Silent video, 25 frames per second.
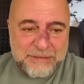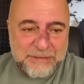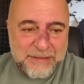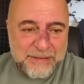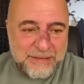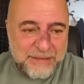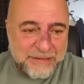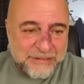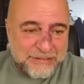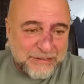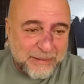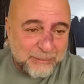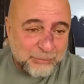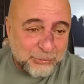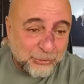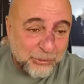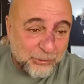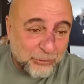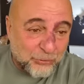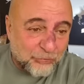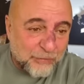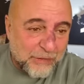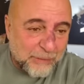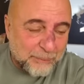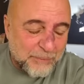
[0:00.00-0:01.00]
Right now, there's a
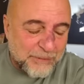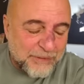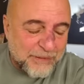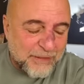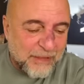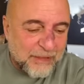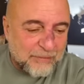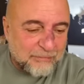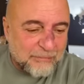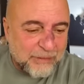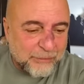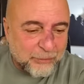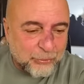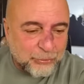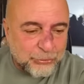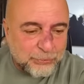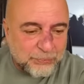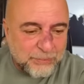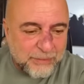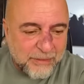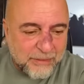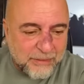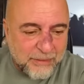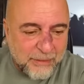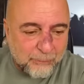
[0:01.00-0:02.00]
small profit. I'm
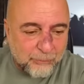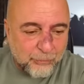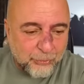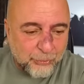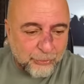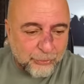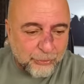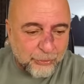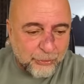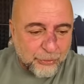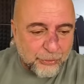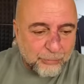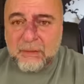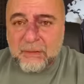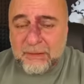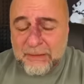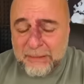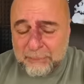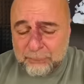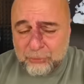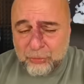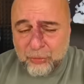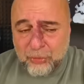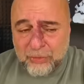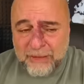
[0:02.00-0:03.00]
playing with a small amount
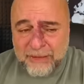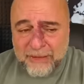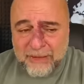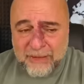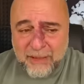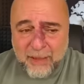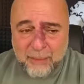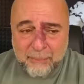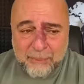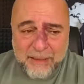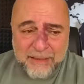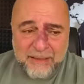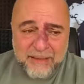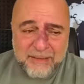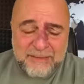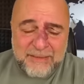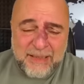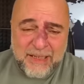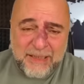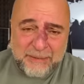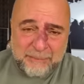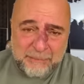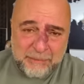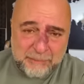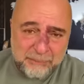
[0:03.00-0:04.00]
to keep up
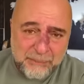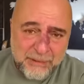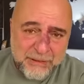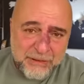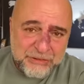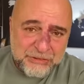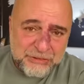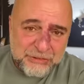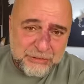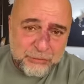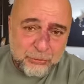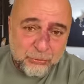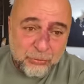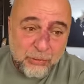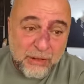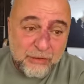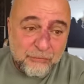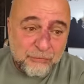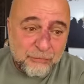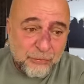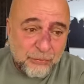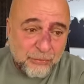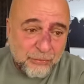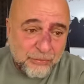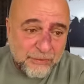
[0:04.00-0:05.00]
with crypto news.
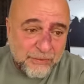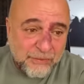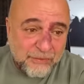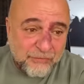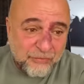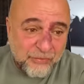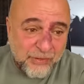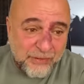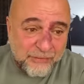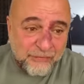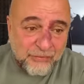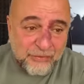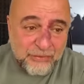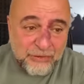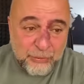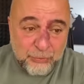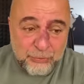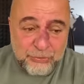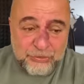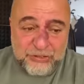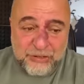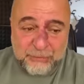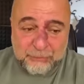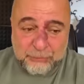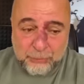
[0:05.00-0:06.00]
Quad Fury has a
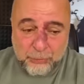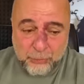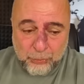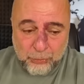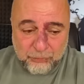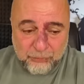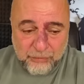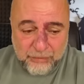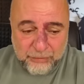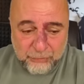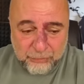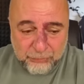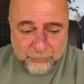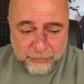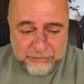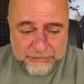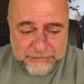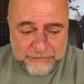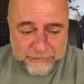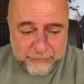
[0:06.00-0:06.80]
section called The News.